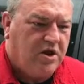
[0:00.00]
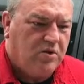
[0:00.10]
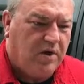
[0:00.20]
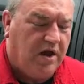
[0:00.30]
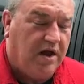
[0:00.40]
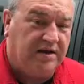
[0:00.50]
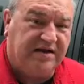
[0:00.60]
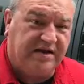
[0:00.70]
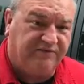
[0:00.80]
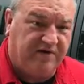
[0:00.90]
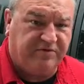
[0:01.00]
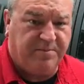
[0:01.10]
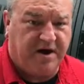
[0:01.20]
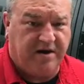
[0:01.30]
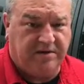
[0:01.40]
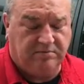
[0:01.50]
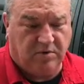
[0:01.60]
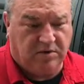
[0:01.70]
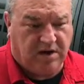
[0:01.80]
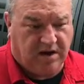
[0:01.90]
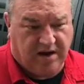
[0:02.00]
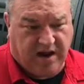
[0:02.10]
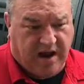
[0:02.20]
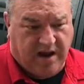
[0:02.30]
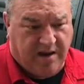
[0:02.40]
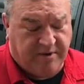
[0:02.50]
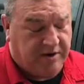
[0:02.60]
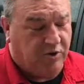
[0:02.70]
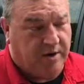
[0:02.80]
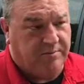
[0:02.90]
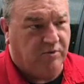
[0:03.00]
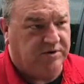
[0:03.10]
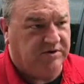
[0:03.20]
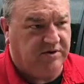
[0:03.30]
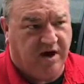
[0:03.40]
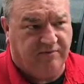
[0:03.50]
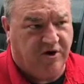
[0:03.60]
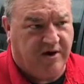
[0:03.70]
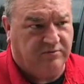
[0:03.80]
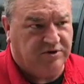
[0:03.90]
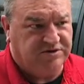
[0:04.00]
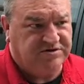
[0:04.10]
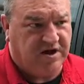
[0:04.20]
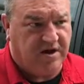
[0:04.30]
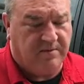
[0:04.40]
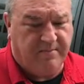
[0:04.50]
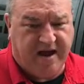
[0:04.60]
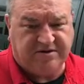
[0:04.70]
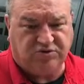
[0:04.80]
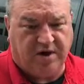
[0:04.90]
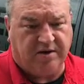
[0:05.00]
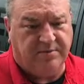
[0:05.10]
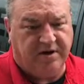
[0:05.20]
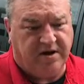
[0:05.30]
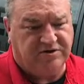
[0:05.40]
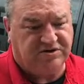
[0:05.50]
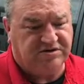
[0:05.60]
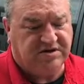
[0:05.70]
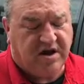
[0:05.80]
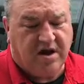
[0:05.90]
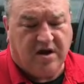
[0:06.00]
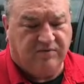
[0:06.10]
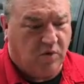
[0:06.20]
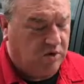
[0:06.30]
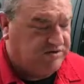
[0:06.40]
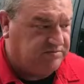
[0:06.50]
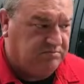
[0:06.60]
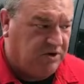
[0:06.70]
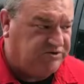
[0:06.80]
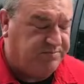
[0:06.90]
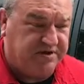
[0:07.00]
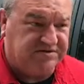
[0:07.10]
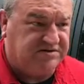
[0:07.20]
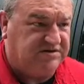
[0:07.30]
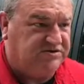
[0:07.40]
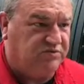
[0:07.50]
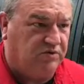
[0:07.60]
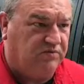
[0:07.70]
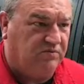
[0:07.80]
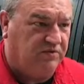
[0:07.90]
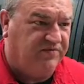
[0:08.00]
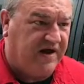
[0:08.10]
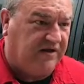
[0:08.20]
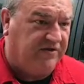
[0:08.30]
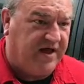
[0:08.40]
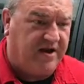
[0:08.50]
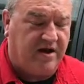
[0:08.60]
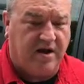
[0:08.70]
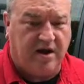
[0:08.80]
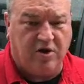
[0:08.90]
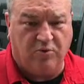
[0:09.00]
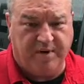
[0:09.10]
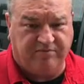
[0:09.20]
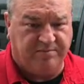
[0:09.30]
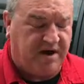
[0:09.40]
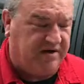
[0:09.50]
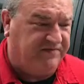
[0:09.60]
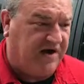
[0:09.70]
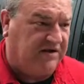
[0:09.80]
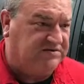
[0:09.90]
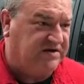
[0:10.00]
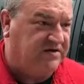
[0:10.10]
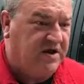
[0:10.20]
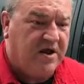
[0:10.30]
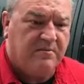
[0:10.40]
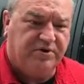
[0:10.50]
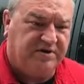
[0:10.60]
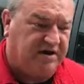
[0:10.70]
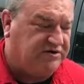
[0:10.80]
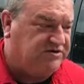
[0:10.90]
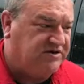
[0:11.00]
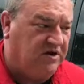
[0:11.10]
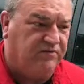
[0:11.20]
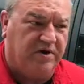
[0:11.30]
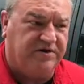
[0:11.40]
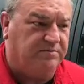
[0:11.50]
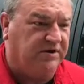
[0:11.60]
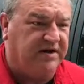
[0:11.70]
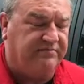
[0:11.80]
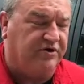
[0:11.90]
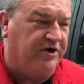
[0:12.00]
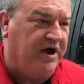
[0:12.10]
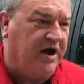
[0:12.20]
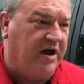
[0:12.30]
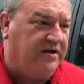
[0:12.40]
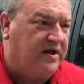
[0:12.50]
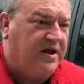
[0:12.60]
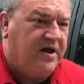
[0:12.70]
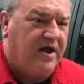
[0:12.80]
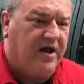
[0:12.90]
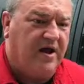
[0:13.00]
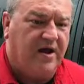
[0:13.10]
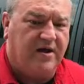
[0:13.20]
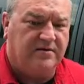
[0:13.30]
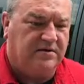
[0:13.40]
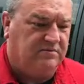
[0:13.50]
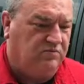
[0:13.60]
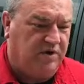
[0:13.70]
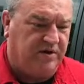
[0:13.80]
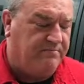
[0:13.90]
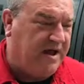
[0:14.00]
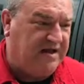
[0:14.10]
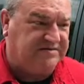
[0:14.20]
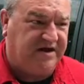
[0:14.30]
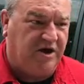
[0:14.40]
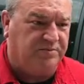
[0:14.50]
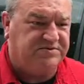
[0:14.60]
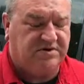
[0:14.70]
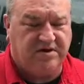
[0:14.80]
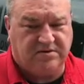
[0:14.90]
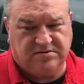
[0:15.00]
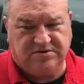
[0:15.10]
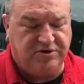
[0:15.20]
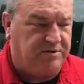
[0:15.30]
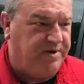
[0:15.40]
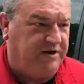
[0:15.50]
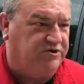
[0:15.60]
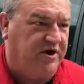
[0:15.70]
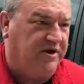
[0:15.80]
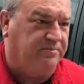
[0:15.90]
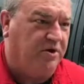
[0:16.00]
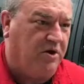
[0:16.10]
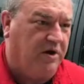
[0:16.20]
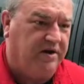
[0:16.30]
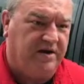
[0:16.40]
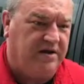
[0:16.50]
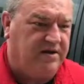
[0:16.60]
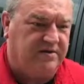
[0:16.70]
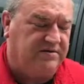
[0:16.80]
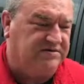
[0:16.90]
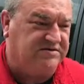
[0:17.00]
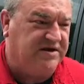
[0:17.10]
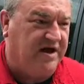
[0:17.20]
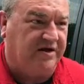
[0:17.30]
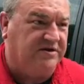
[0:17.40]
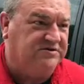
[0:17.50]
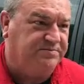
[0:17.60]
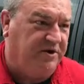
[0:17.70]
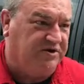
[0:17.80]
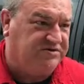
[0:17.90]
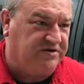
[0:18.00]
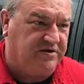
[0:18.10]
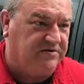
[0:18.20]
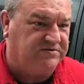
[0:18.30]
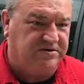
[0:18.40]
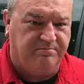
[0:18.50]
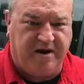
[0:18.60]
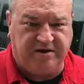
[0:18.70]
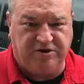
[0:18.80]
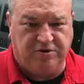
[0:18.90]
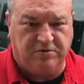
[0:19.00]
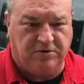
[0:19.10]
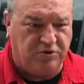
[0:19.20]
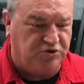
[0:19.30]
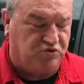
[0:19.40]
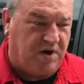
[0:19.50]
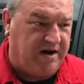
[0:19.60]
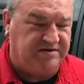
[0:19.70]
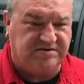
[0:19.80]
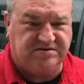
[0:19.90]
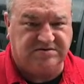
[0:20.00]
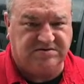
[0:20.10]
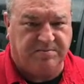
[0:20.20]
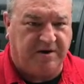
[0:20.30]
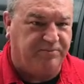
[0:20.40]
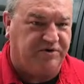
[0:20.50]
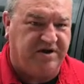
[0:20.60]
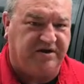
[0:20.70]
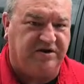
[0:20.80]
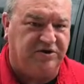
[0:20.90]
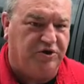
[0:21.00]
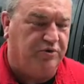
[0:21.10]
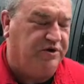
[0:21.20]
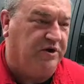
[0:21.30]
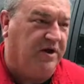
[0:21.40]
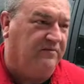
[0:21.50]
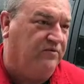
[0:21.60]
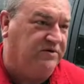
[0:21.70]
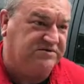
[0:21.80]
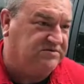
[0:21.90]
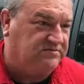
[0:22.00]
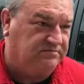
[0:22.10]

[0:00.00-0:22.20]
Well, I think if everybody, I'm in agreement with Governor Edwards' mask recommendations. Of course, most businesses will follow that. I hope everybody follows it. Protect yourself, whether you believe it or not. Whether a mask helps, do your patriotic part. This is not a conspiracy to make you lose rights. This is about protecting you and your loved ones.